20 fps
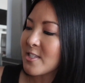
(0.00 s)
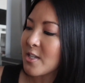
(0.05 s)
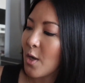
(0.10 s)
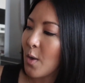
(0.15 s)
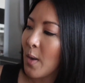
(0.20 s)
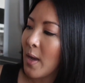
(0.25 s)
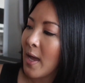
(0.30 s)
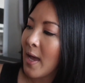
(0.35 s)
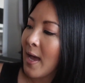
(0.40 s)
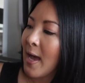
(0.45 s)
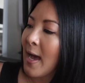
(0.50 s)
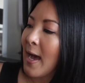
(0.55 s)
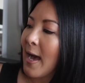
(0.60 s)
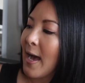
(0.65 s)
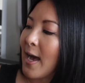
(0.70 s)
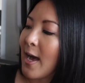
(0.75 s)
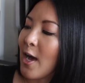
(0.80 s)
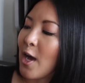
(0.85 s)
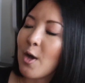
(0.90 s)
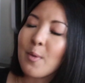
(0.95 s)
So
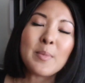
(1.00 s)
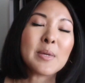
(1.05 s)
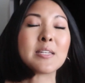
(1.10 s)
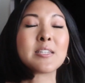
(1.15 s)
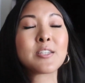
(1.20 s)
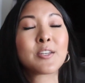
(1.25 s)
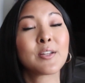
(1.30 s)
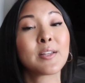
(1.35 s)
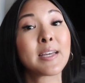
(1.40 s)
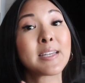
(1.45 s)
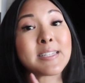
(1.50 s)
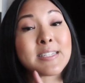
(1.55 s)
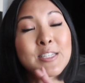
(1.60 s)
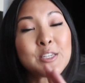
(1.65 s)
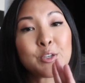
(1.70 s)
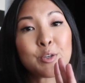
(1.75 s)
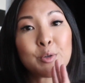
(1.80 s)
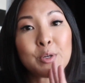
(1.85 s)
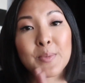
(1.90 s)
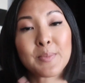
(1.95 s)
until I
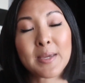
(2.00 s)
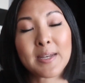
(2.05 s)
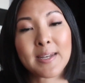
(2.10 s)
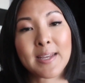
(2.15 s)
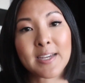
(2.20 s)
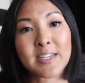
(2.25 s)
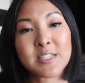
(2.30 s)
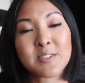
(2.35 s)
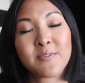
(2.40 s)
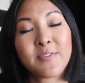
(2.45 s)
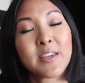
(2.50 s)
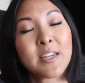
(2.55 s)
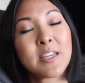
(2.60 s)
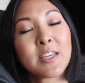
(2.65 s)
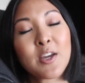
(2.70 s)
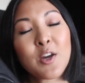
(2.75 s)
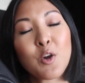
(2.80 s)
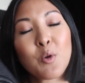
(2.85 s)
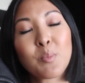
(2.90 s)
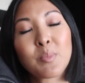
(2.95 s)
see you in my next
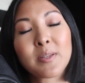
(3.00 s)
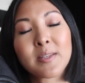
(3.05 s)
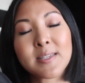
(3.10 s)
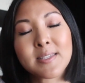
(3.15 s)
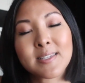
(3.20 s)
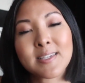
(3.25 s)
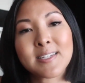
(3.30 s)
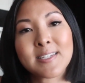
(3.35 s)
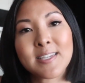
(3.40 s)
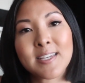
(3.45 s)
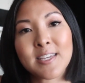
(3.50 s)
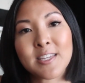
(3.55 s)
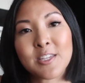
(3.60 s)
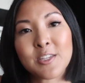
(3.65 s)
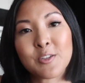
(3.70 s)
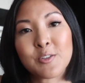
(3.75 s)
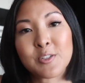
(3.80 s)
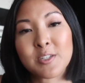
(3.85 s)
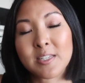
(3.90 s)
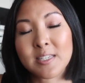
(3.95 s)
video, please
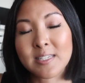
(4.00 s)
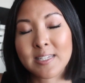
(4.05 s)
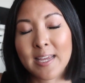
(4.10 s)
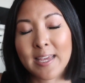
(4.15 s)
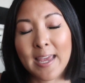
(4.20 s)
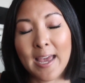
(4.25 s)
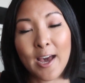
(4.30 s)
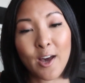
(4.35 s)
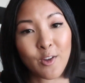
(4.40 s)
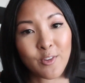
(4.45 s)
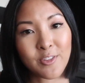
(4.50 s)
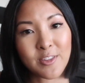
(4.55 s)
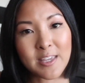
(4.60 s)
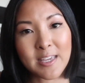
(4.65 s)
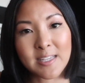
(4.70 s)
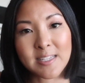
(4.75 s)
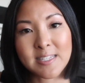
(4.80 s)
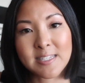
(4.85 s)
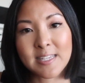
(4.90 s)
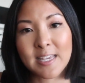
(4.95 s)
continue to stay
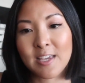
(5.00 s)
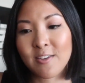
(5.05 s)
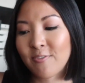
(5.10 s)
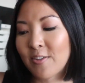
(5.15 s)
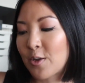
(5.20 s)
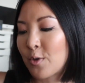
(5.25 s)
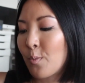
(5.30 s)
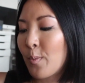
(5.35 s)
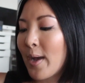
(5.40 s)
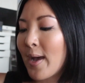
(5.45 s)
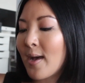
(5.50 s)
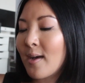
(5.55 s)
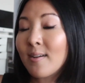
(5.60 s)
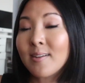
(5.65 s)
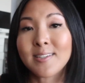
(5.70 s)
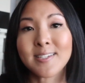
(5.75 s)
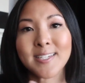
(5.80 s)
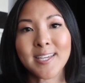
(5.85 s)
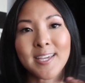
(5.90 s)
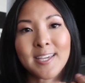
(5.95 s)
healthy and safe and well,
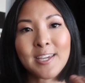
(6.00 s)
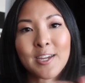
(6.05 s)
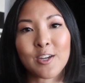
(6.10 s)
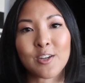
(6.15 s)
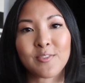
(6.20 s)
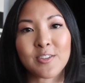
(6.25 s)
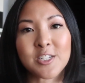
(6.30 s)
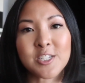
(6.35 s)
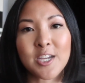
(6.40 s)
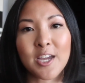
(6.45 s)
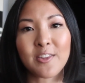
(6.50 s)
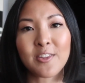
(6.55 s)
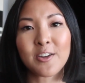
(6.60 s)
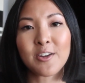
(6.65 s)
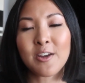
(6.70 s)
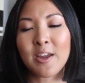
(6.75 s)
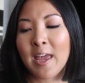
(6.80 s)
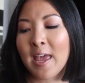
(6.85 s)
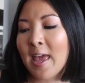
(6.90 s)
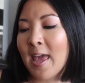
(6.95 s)
and take care of each
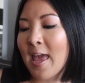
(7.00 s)
other.